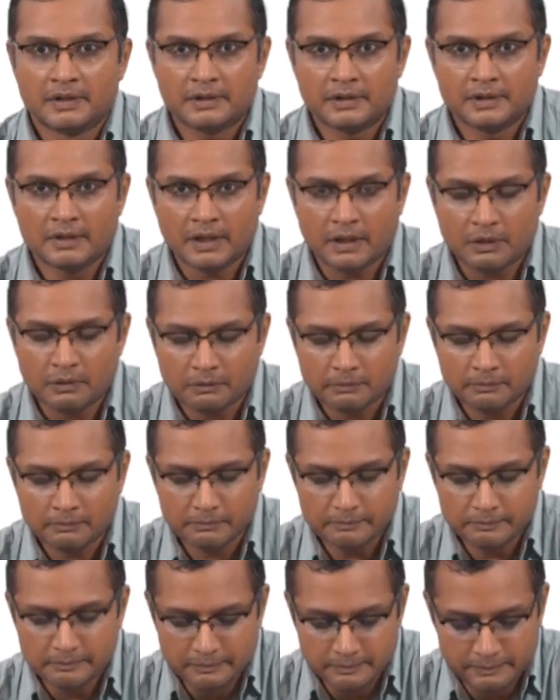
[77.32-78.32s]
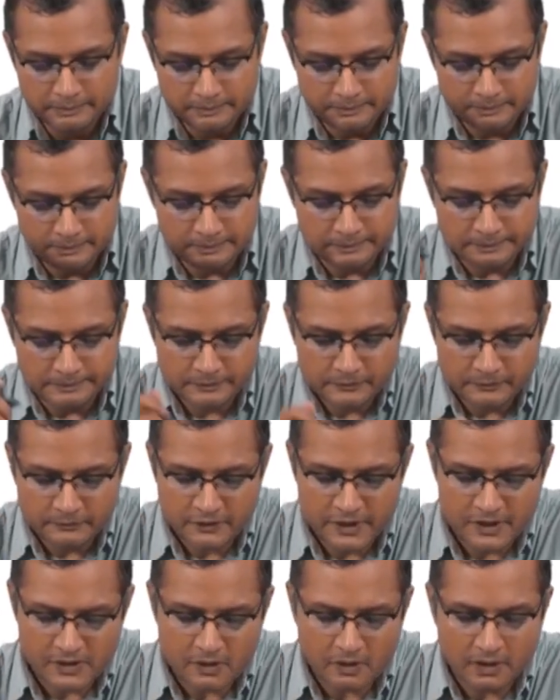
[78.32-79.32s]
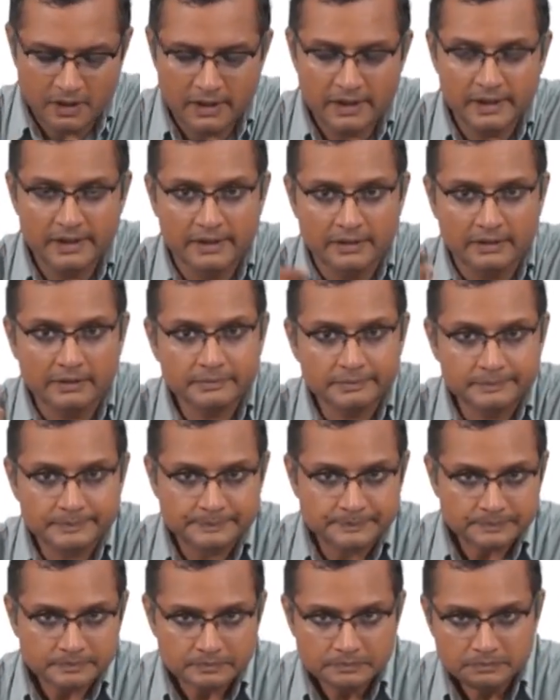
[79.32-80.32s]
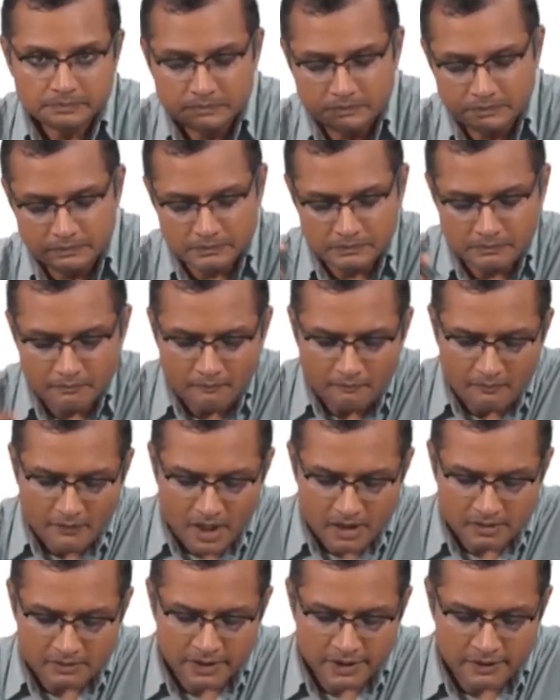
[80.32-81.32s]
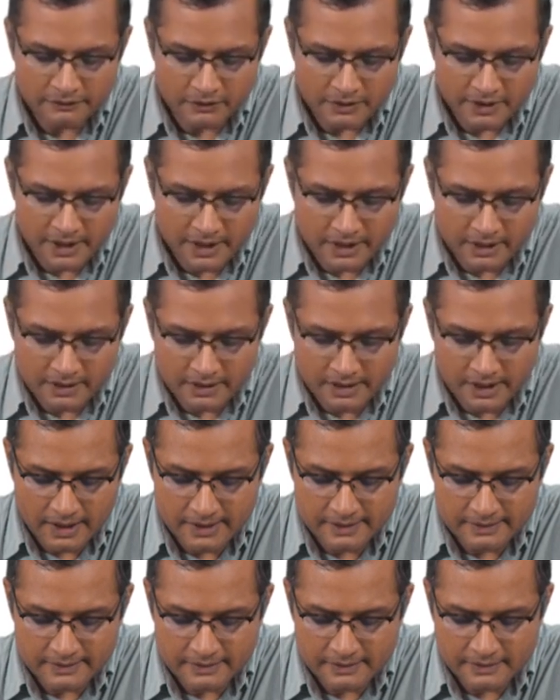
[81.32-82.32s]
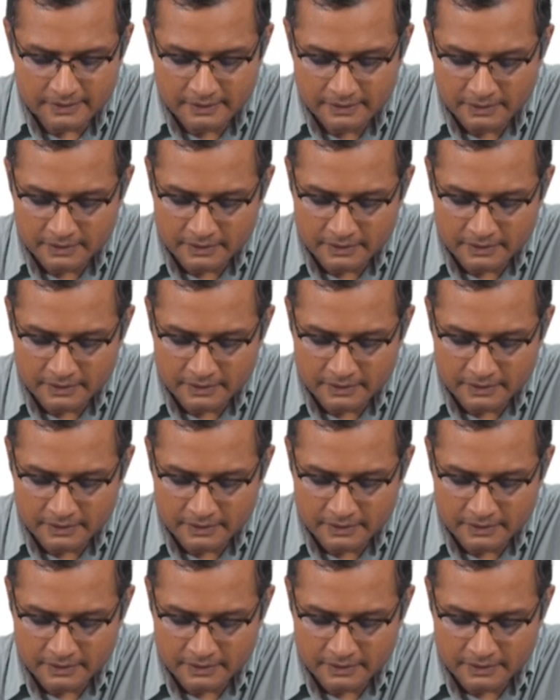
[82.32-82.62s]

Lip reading: Now, we saw earlier that if you take a dice